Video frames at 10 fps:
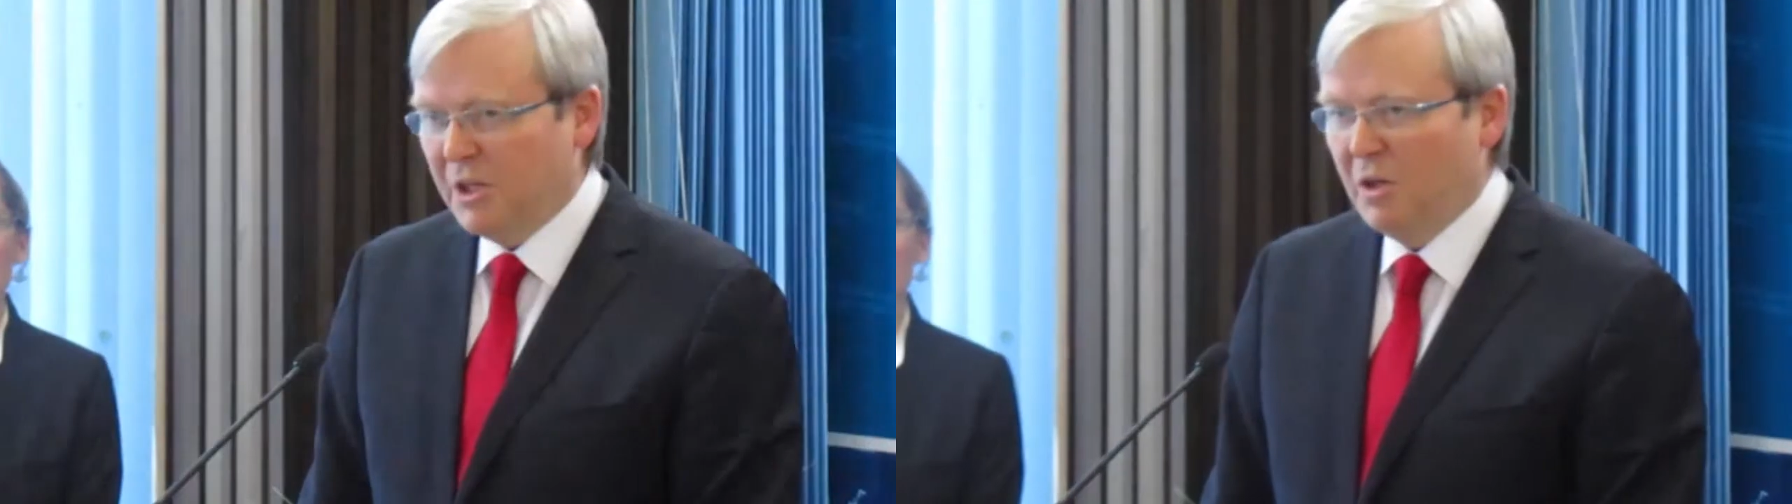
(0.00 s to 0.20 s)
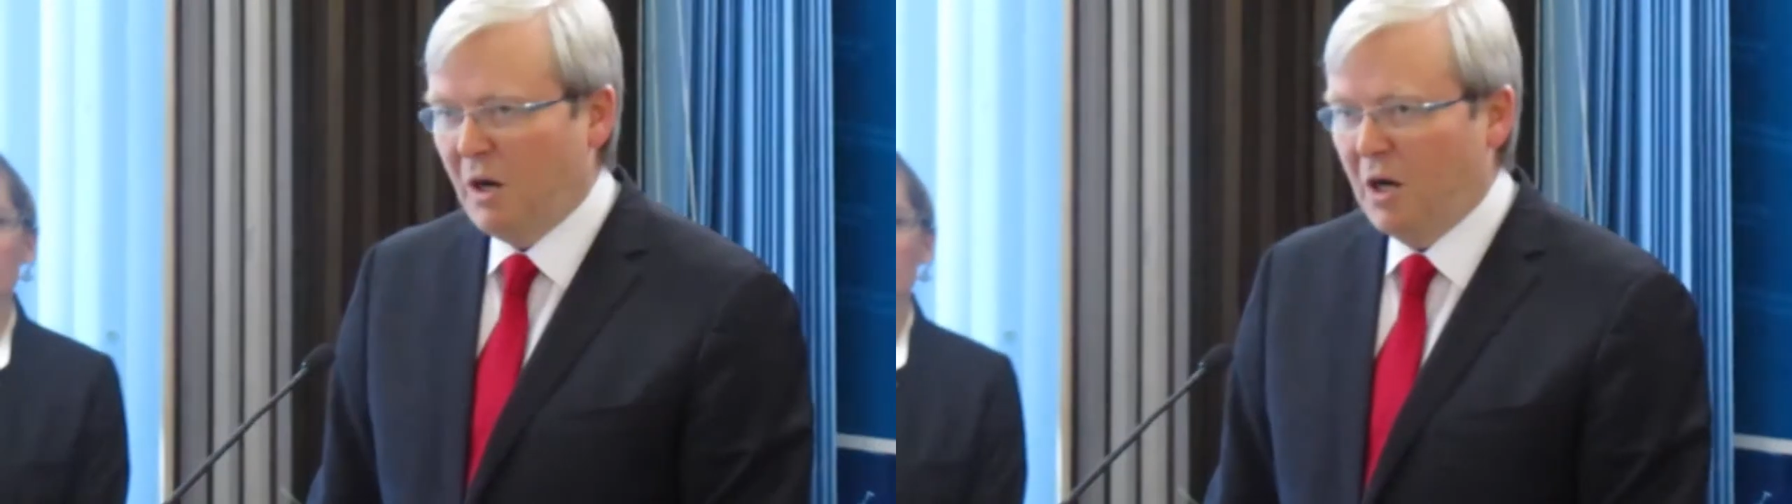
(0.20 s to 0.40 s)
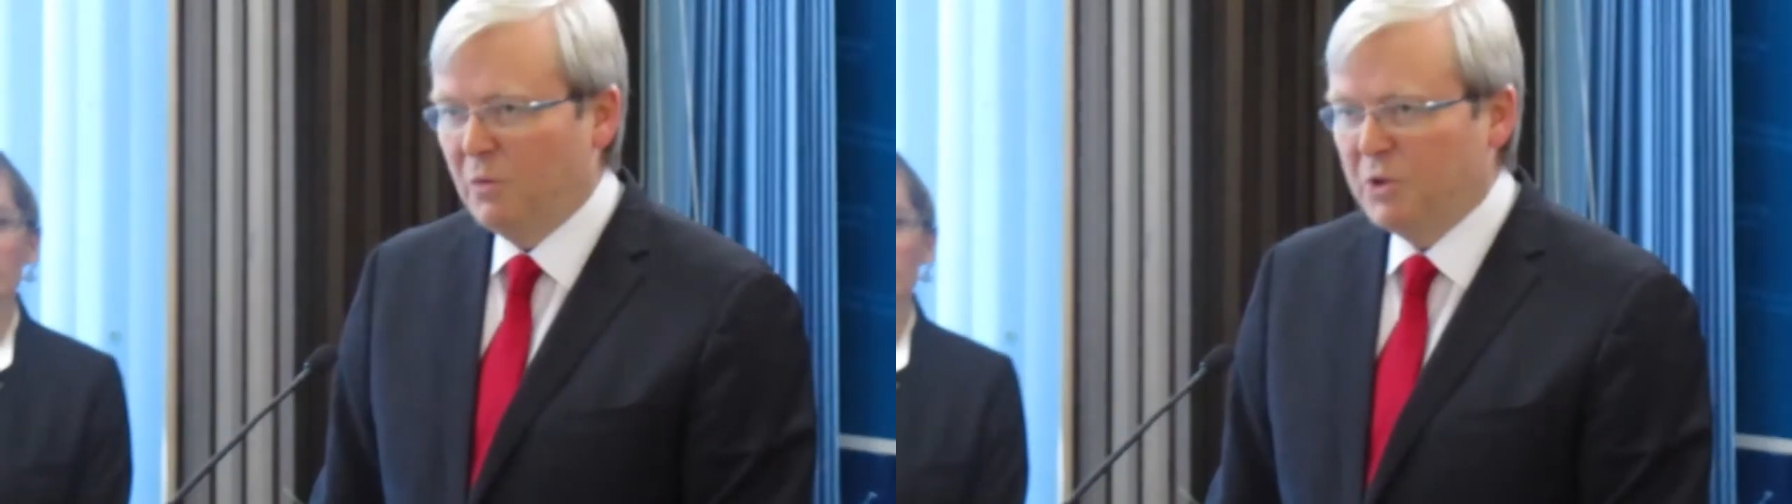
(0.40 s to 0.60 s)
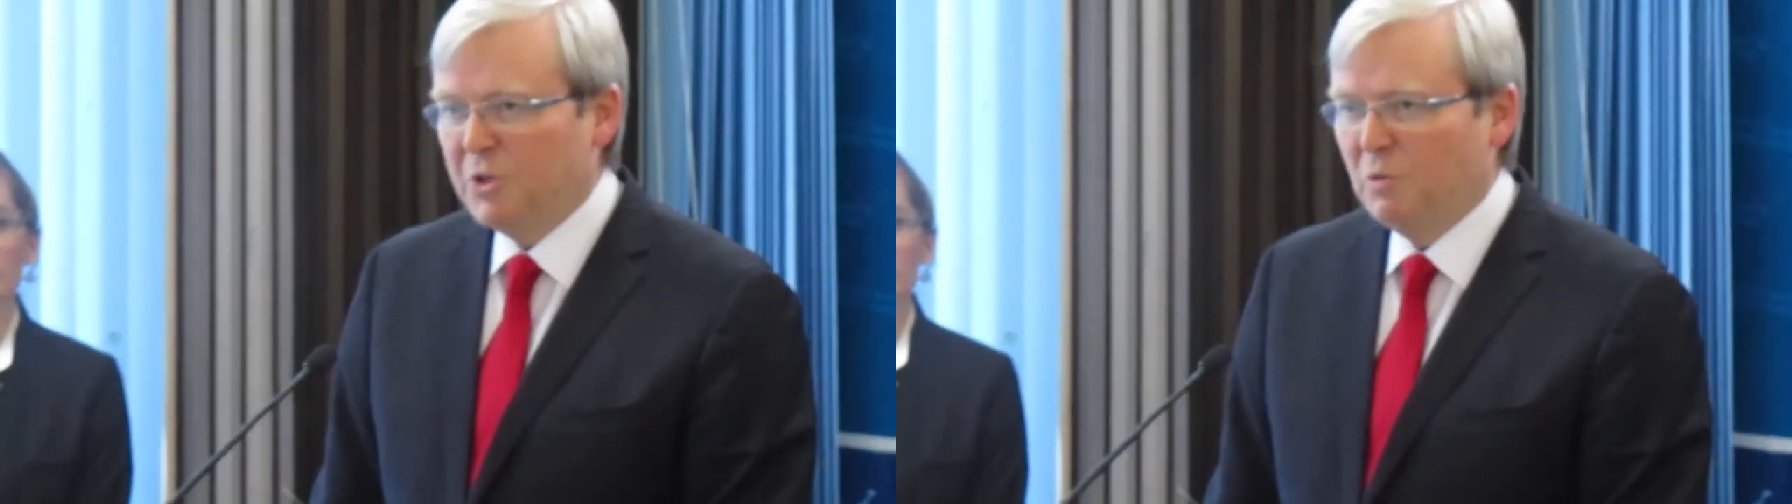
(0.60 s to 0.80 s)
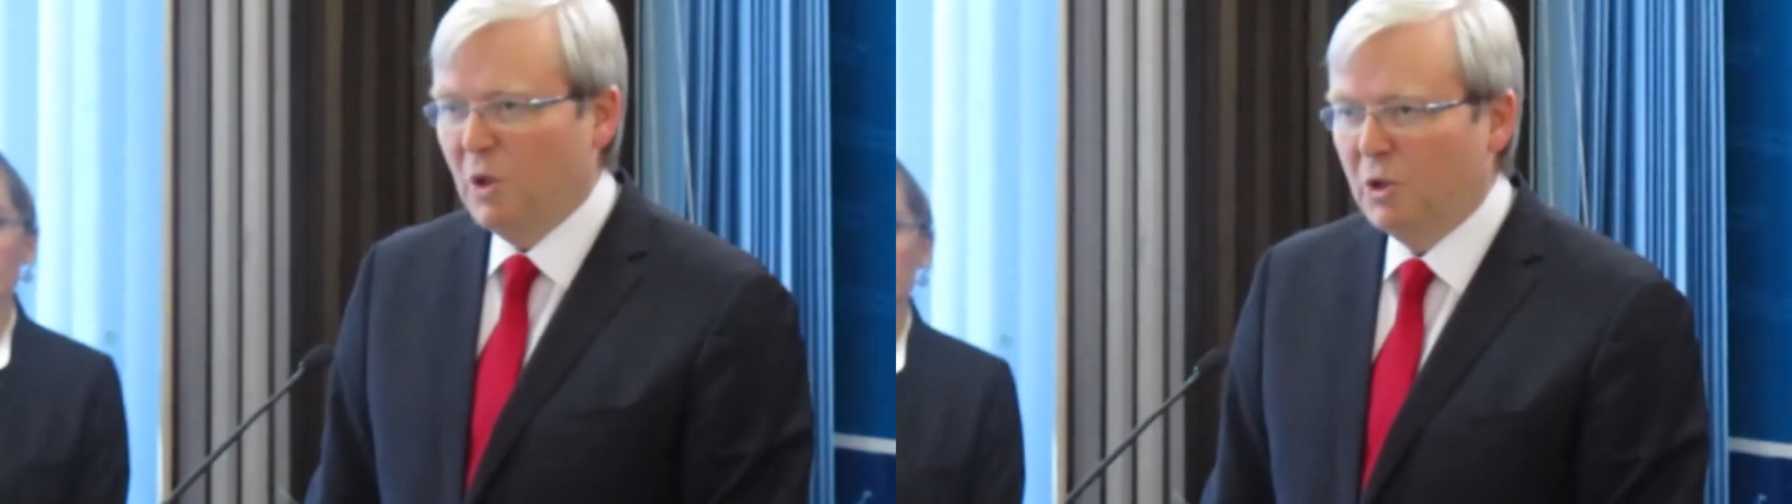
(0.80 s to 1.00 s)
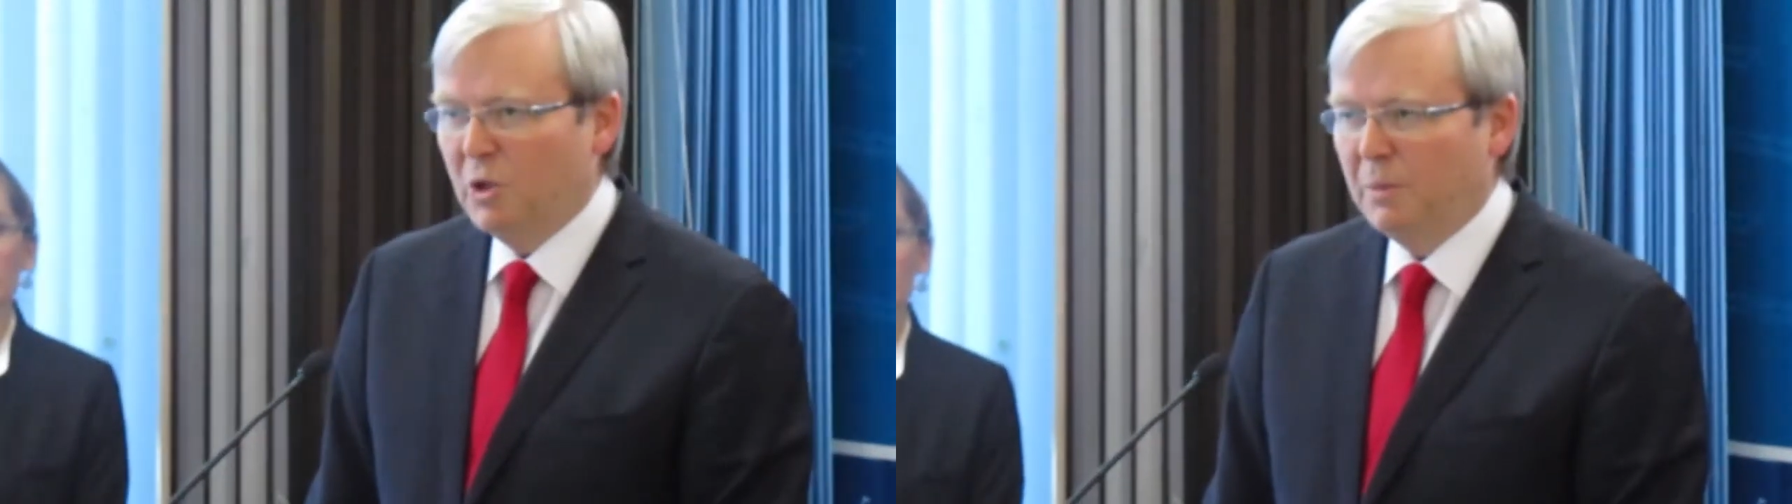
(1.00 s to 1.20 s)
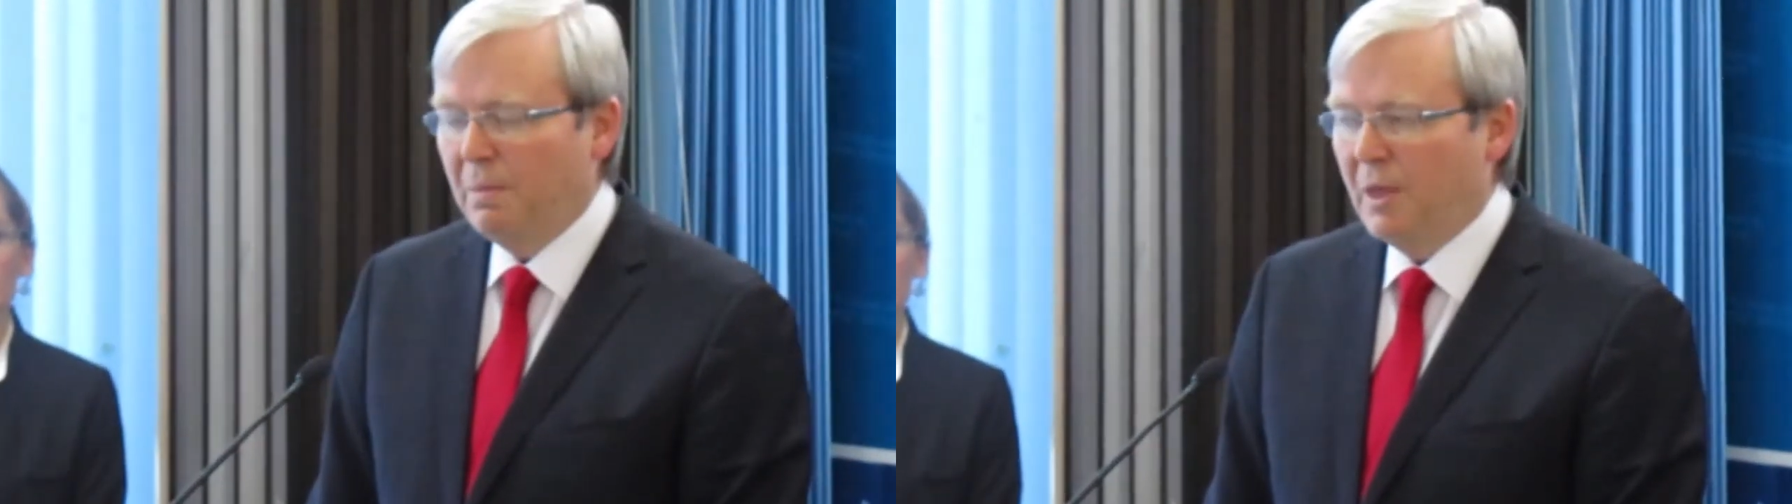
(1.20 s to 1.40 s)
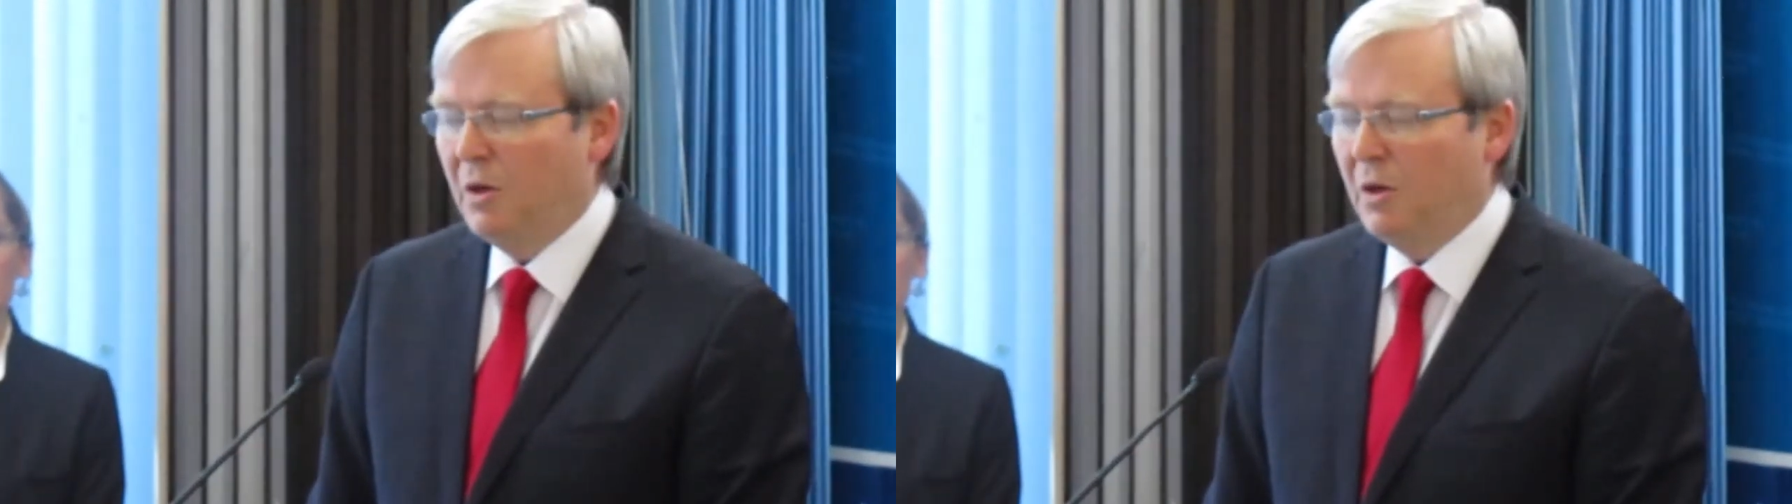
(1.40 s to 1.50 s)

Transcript: I wish to welcome